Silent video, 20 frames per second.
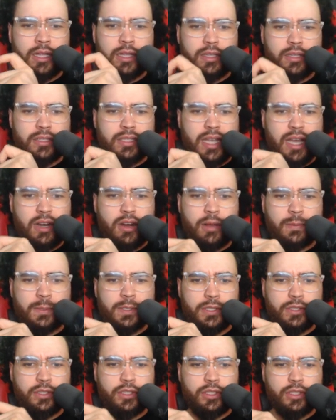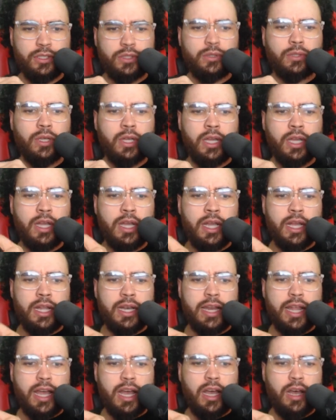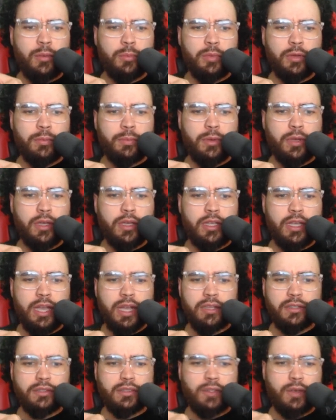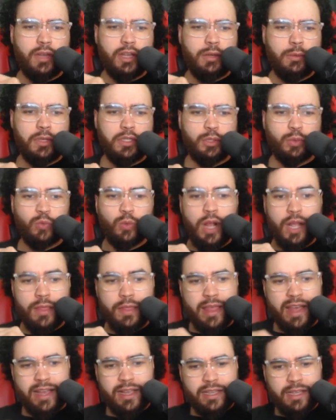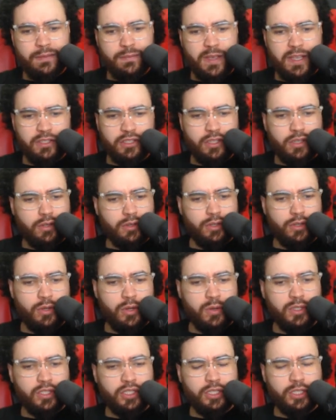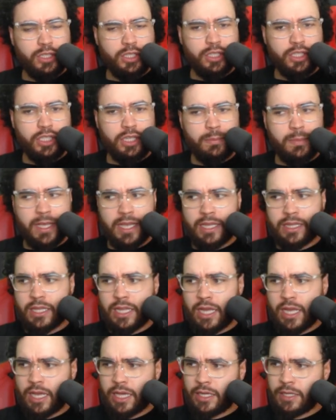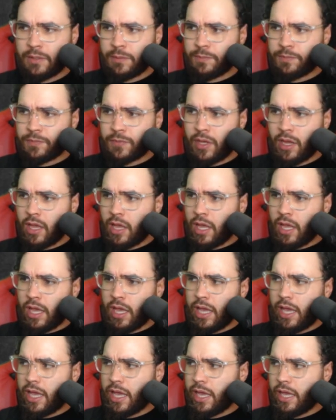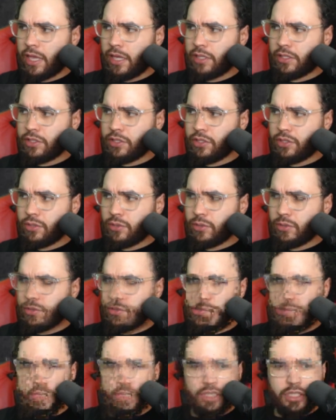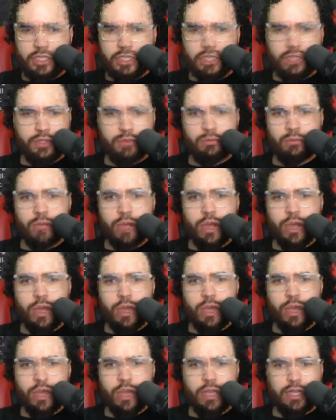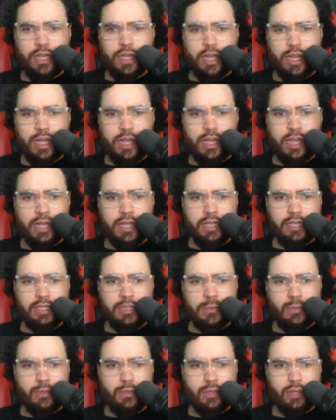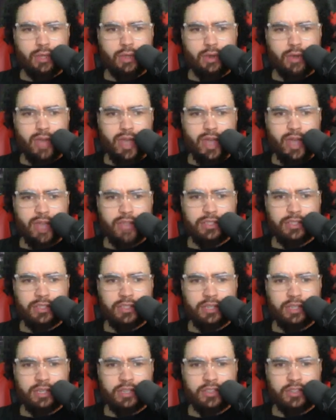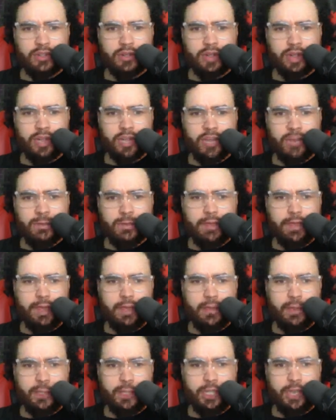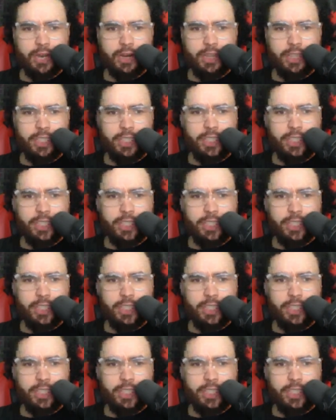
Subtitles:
there's that option too. Now pip, yeah. So anyways, run that commit. So you go into your command line and you literally just run it, and it will go ahead and start installing everything, which I already